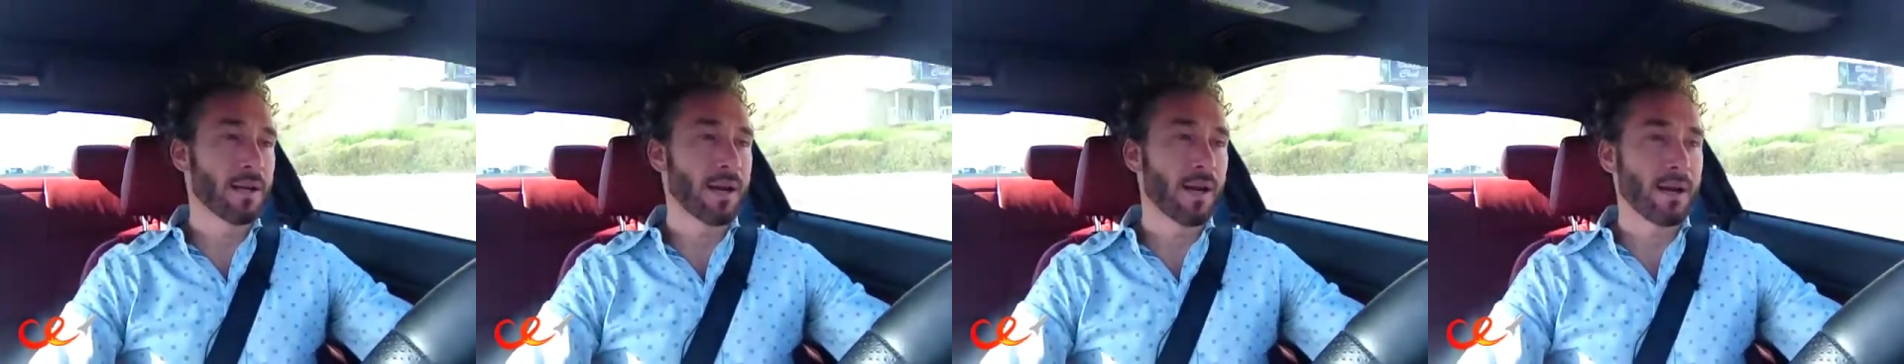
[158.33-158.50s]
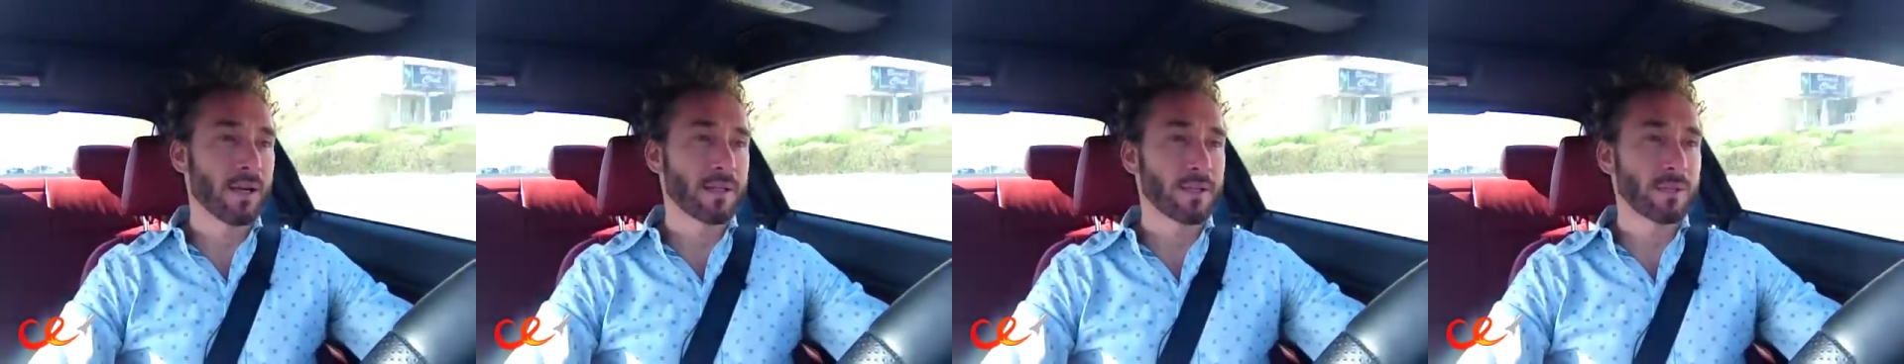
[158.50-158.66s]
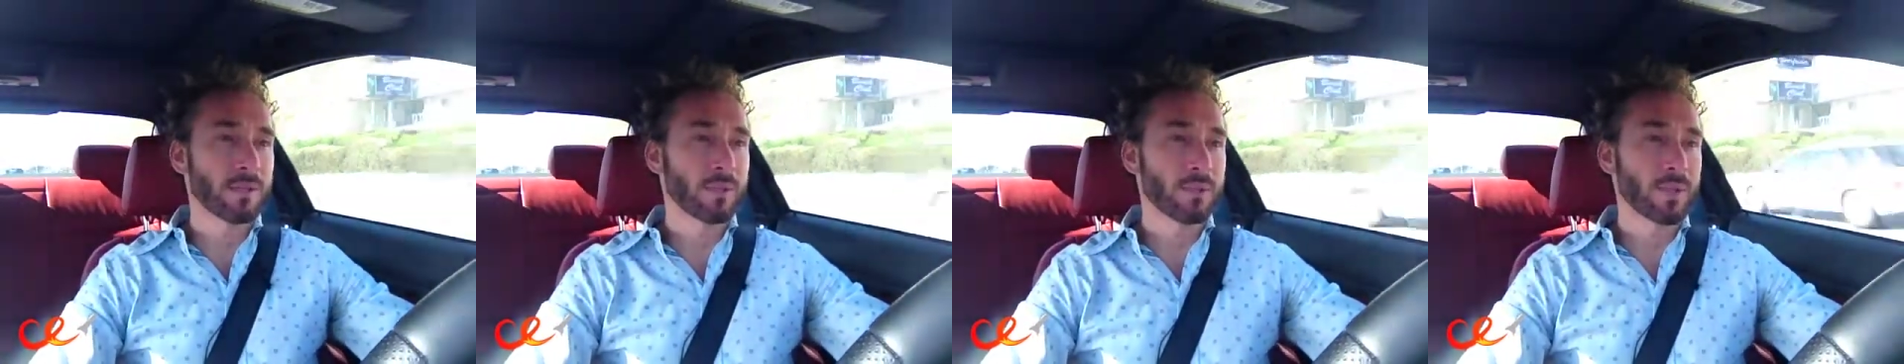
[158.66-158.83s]

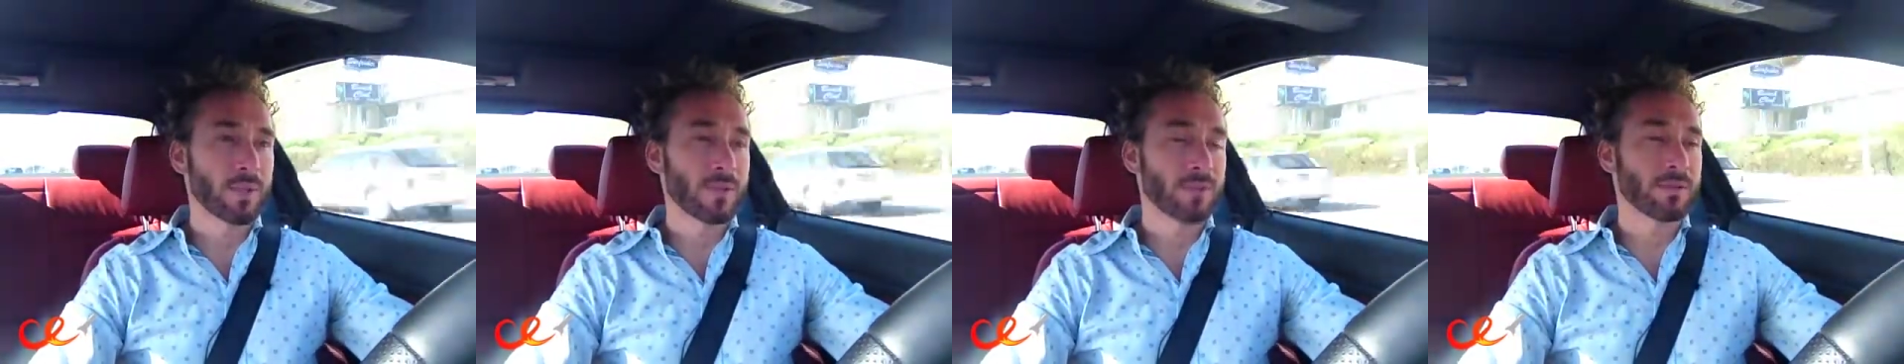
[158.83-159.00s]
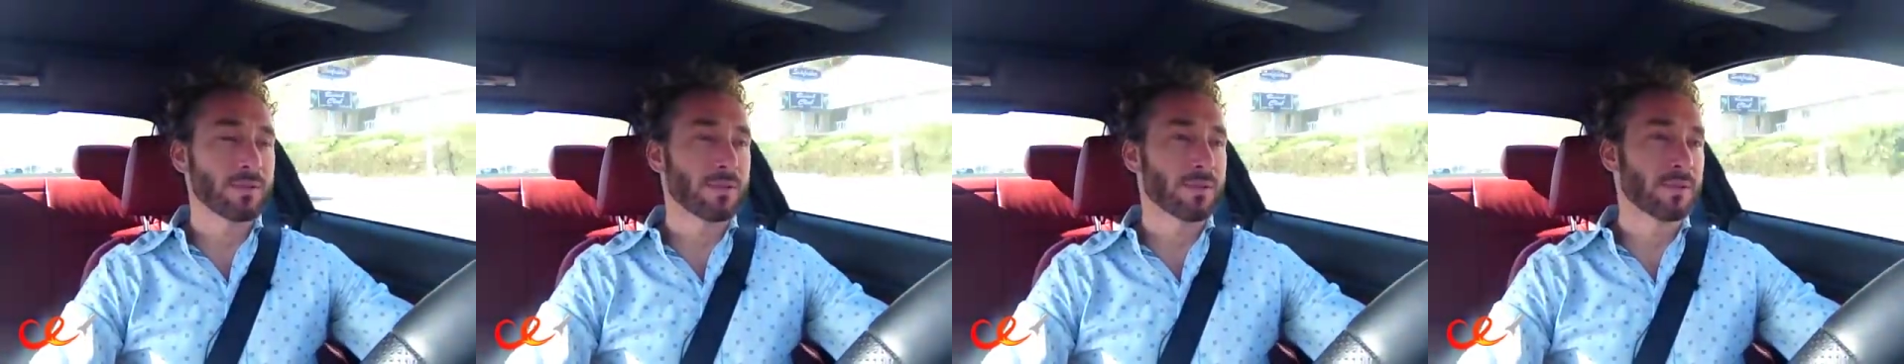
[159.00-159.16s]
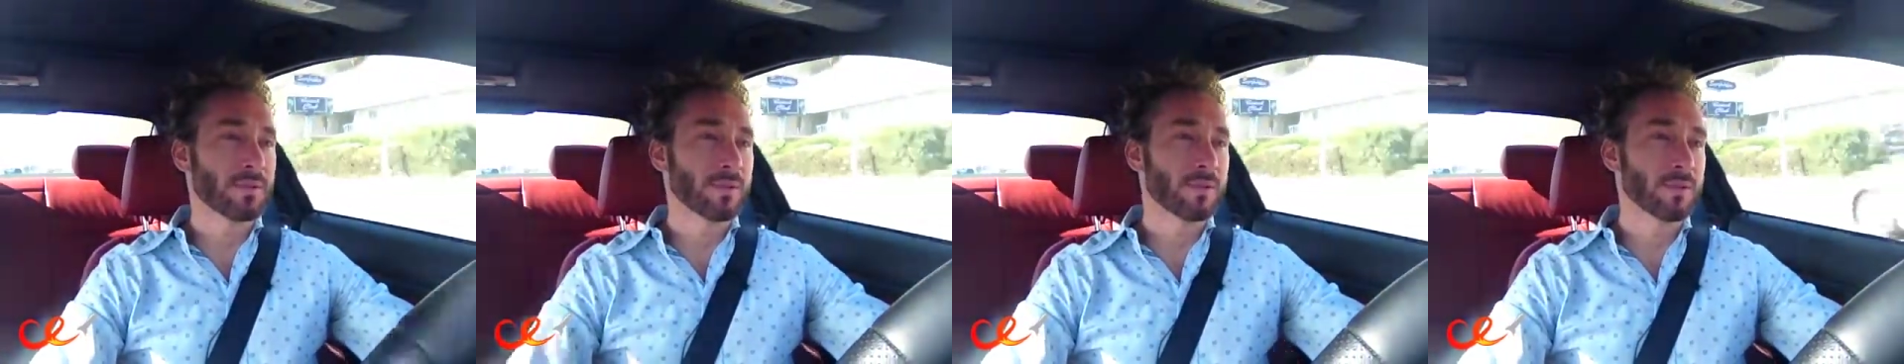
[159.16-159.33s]

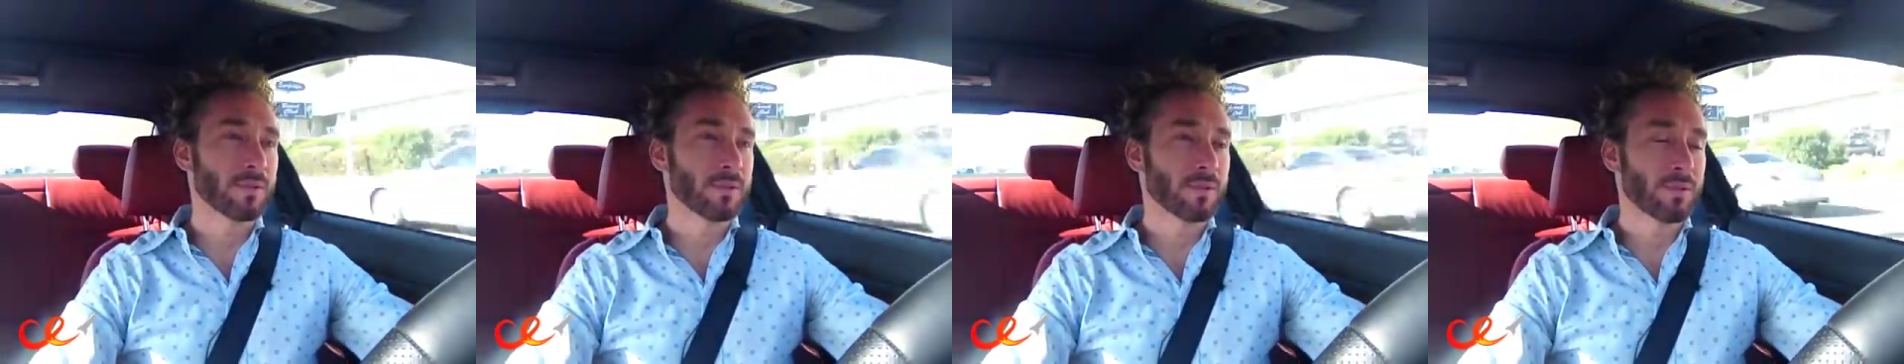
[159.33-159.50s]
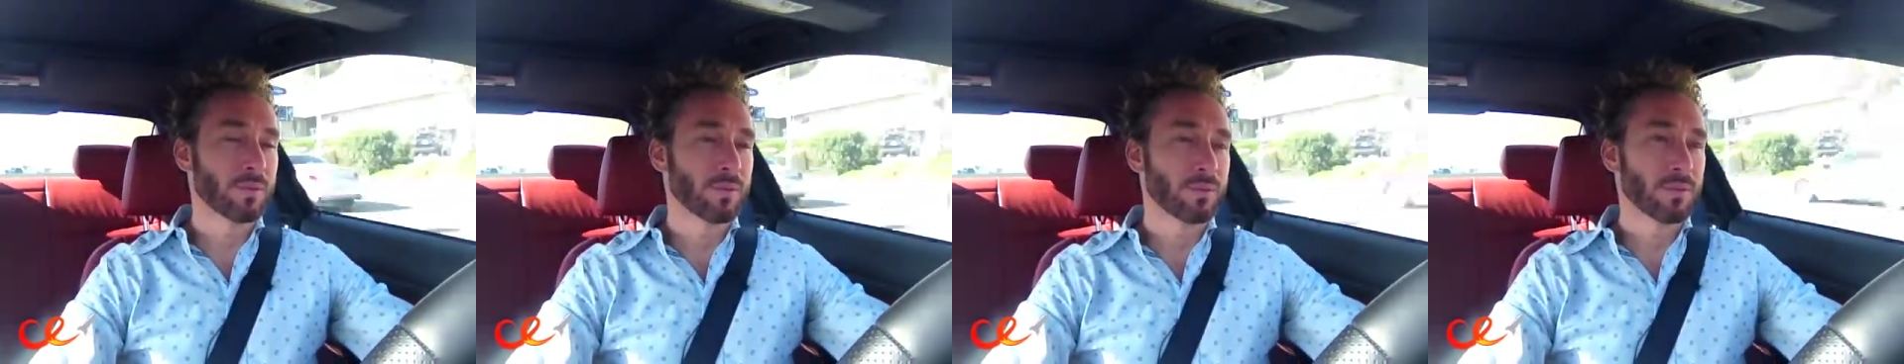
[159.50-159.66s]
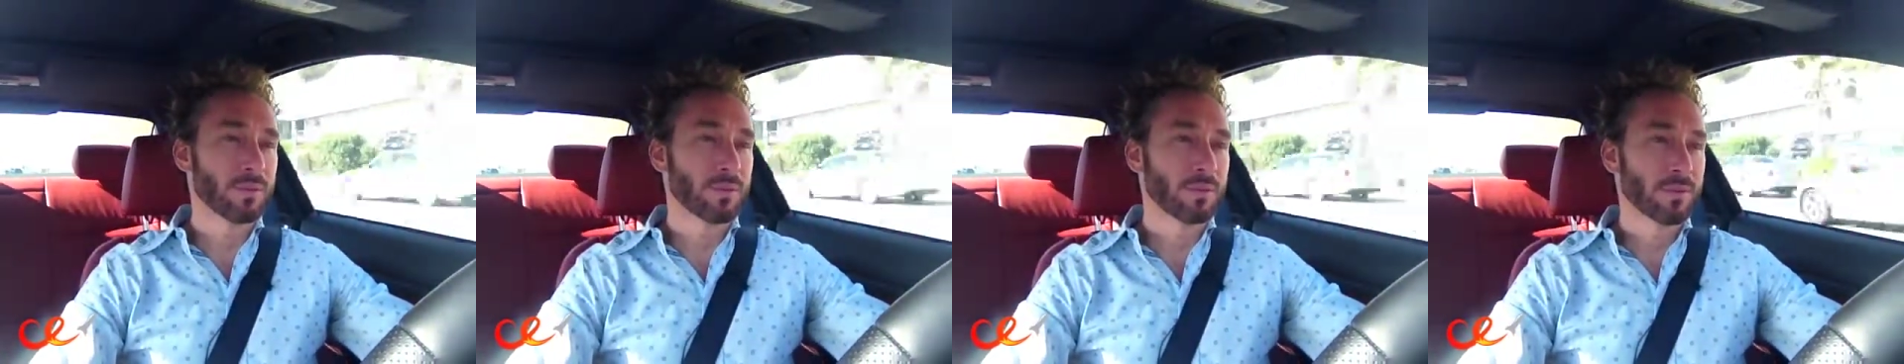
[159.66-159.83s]
conduit
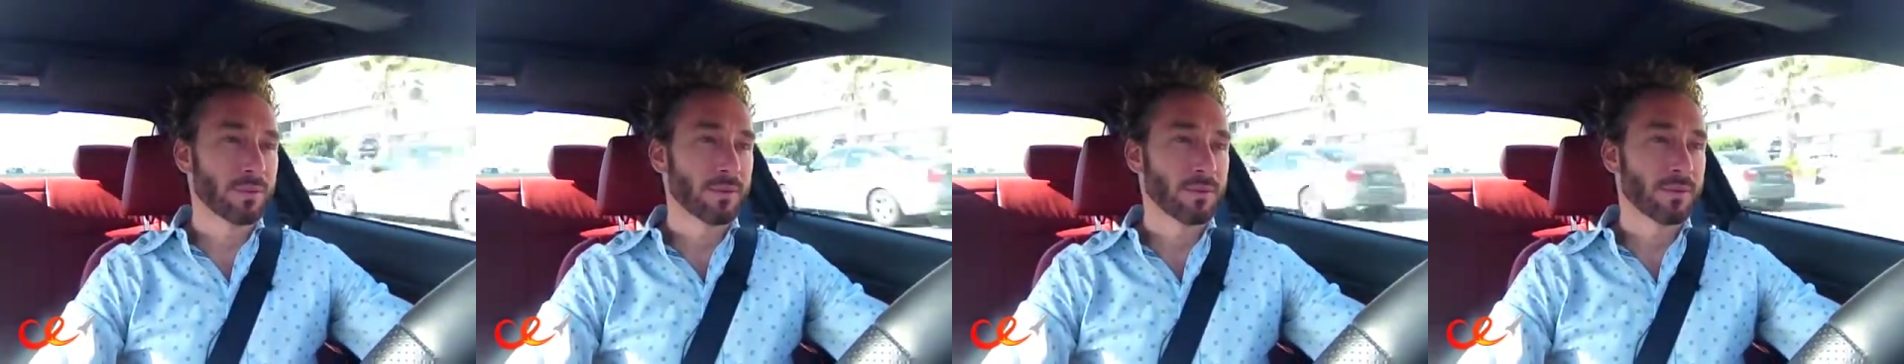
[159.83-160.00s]
to